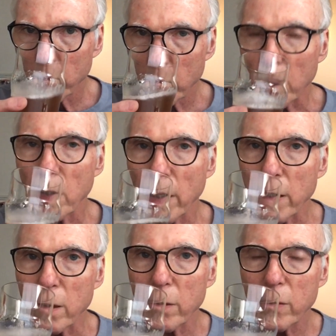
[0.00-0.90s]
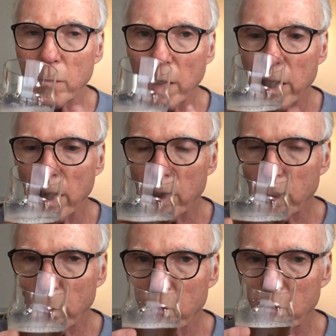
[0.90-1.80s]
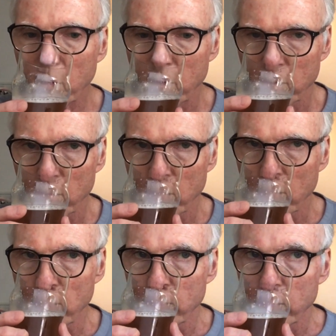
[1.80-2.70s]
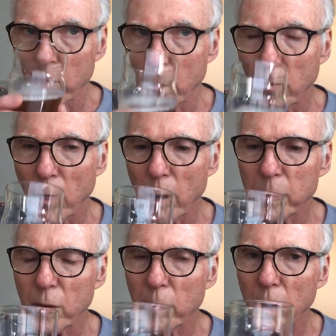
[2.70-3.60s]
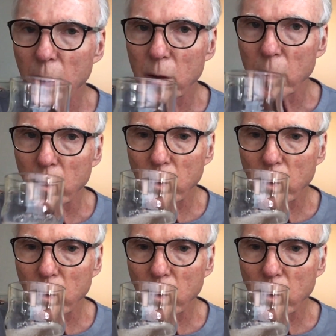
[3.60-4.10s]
but late, some late esters, perhaps something